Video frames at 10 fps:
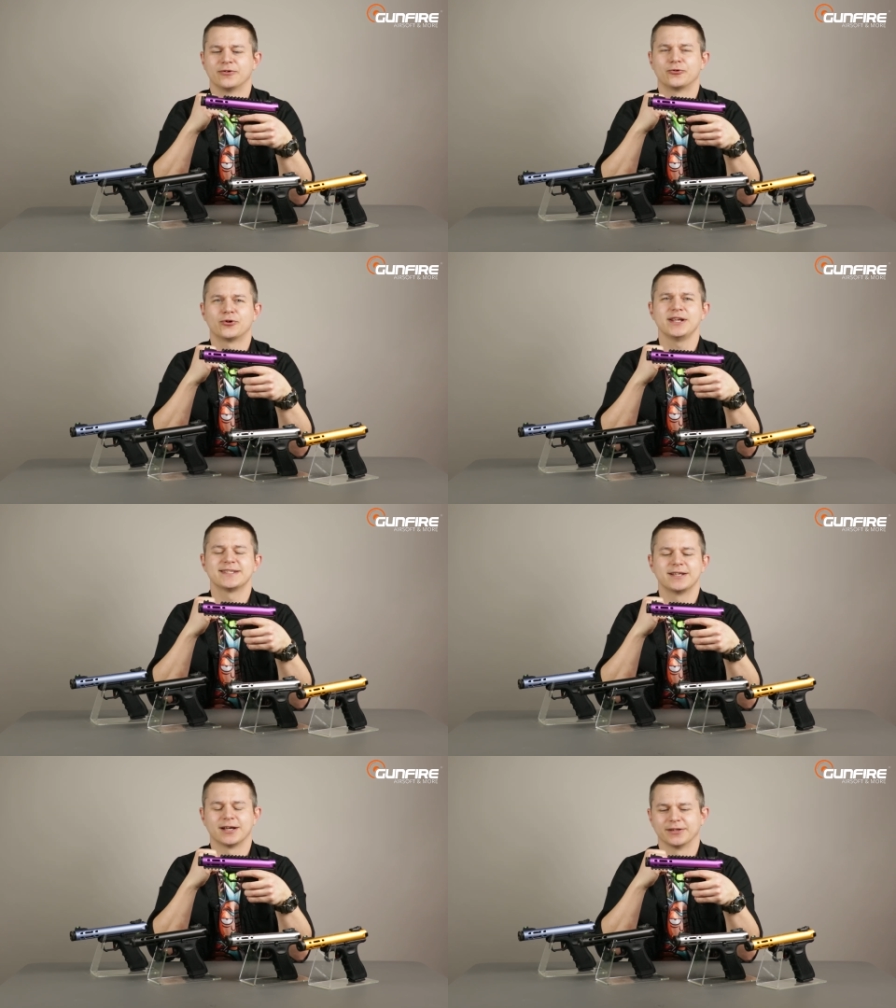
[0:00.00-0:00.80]

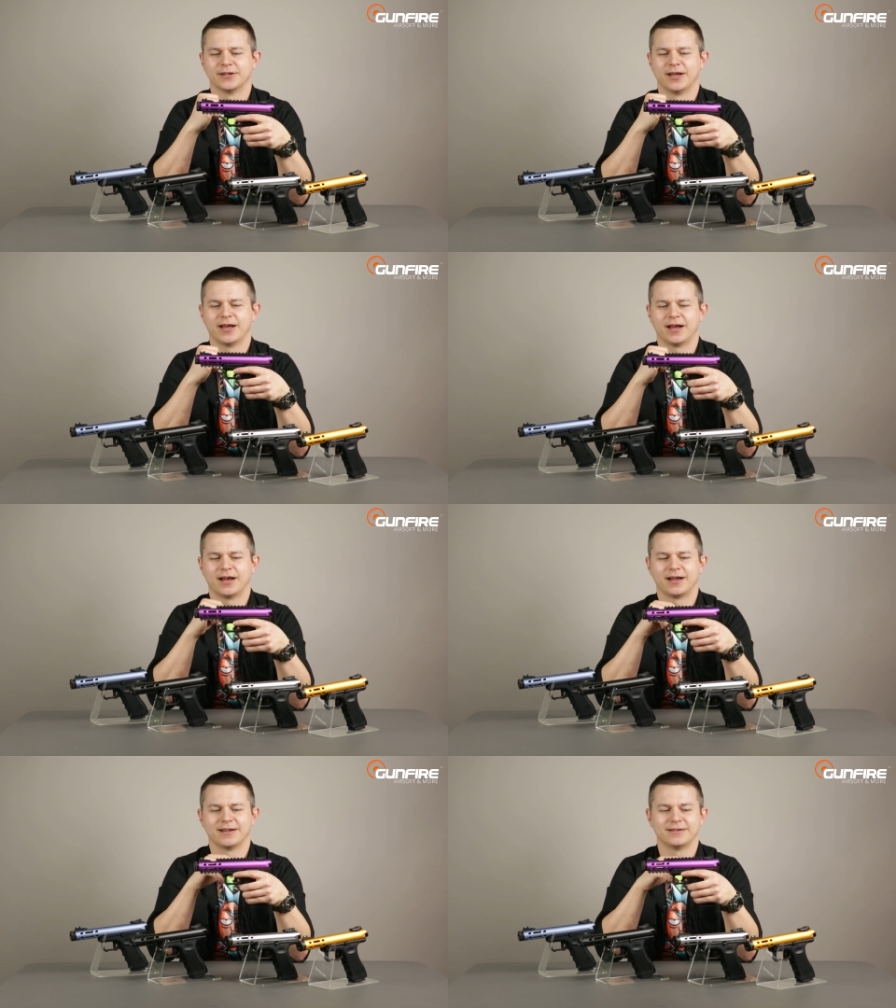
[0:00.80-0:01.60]
race gun
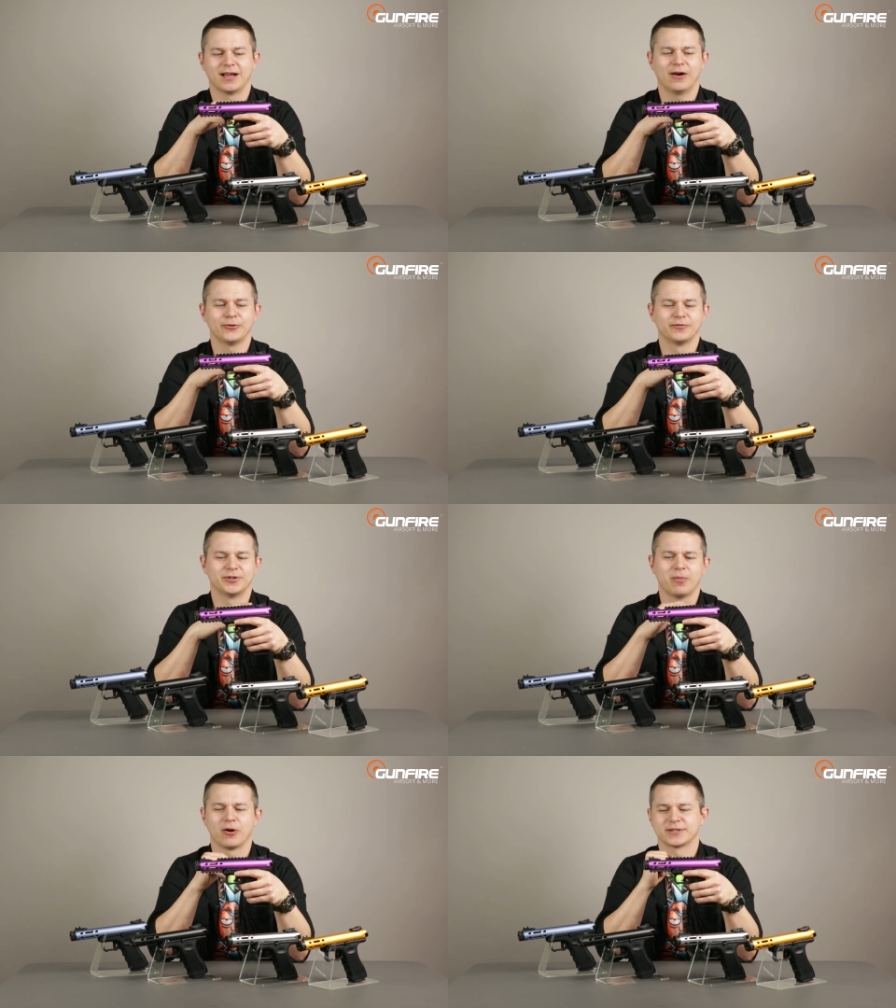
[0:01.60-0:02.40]
uh, out of
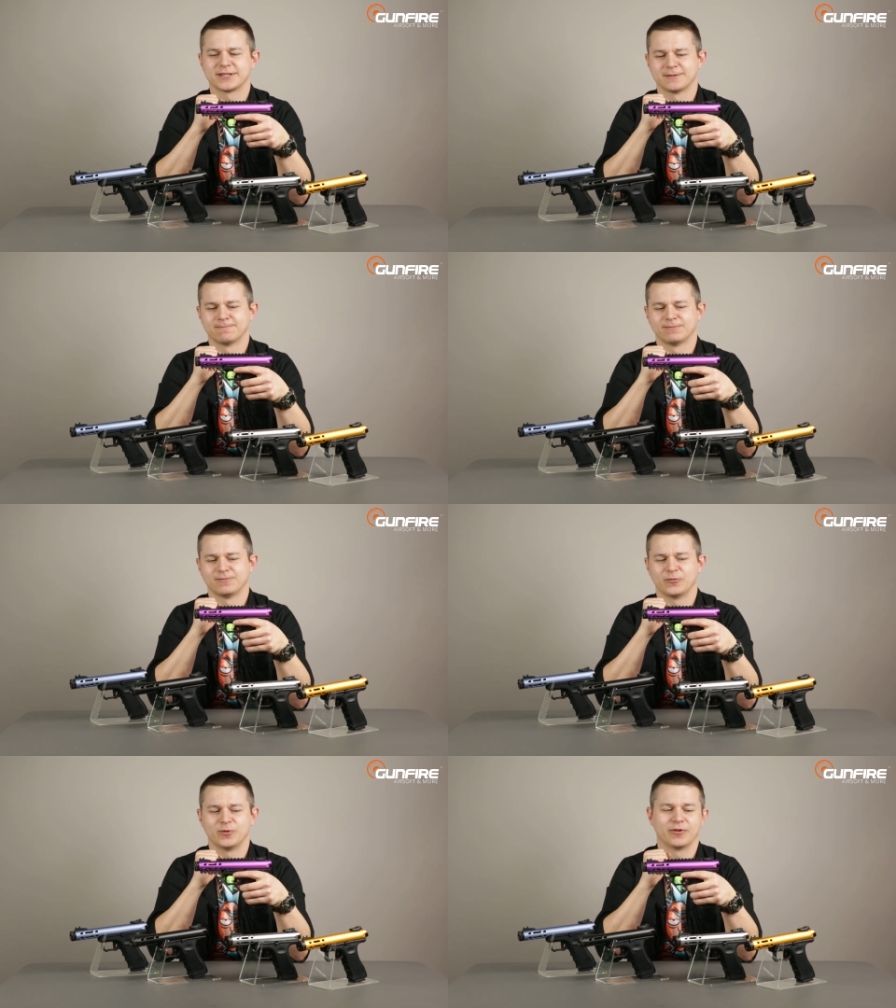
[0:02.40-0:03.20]
the box
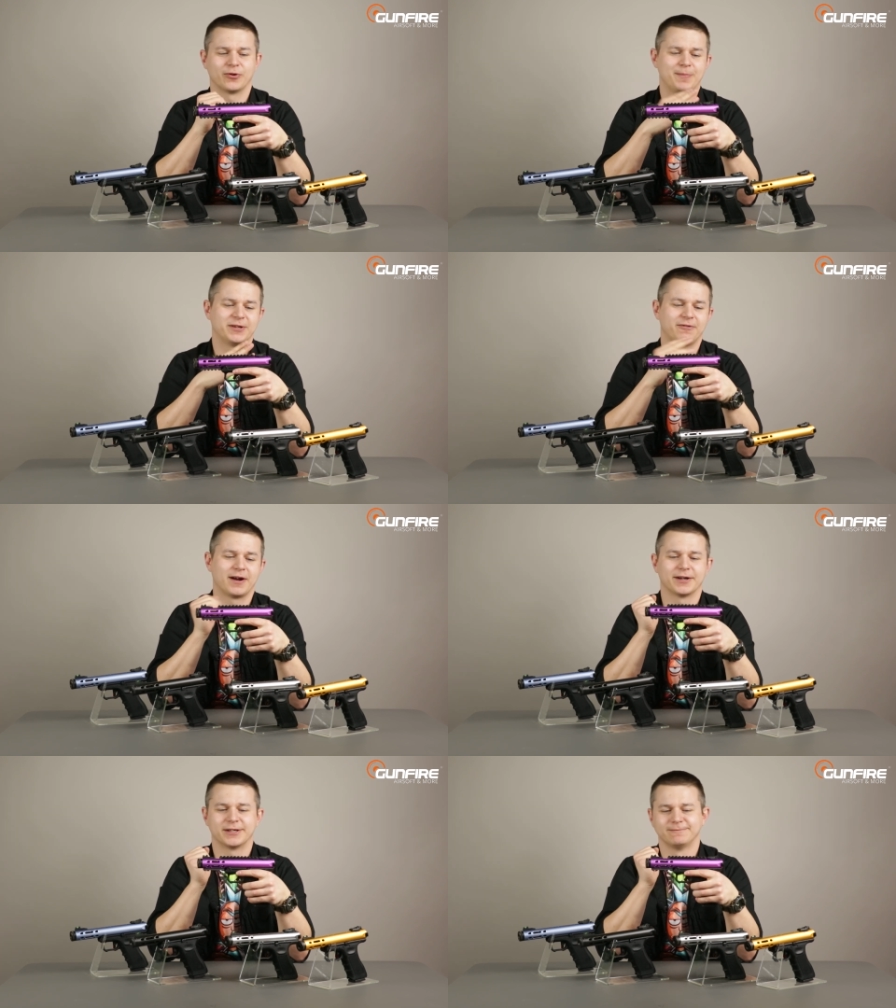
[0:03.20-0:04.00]
with a rapid
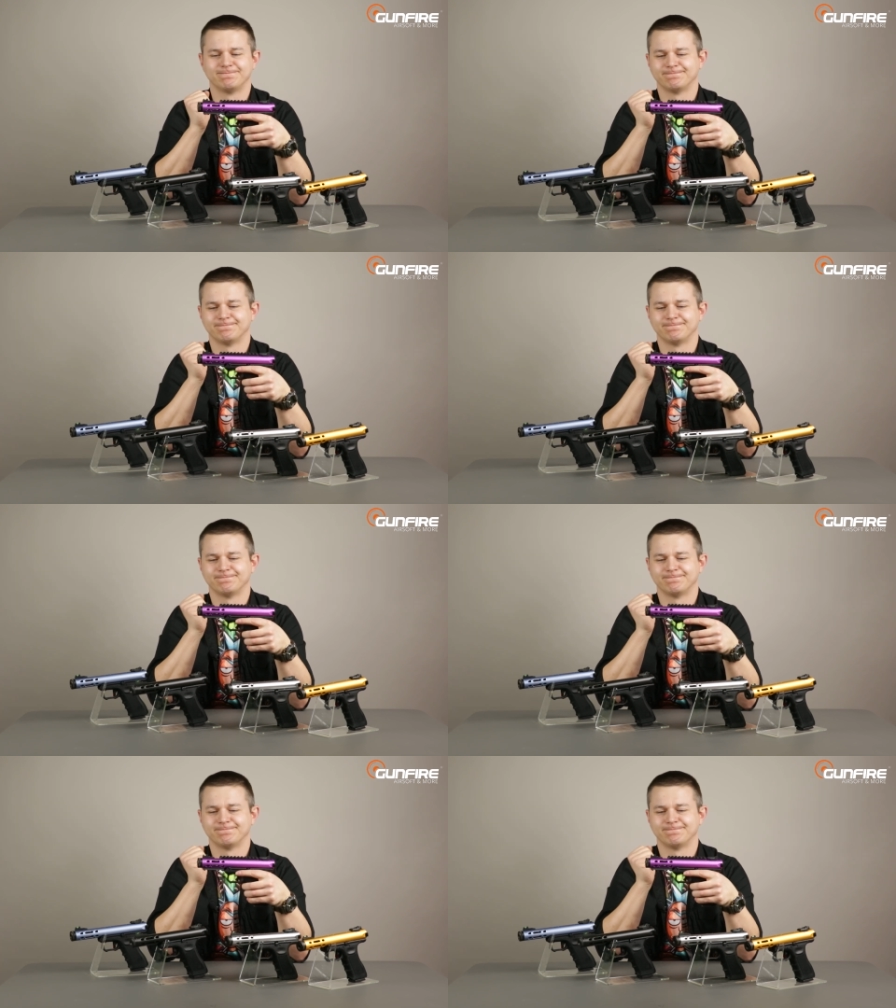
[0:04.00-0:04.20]
fire,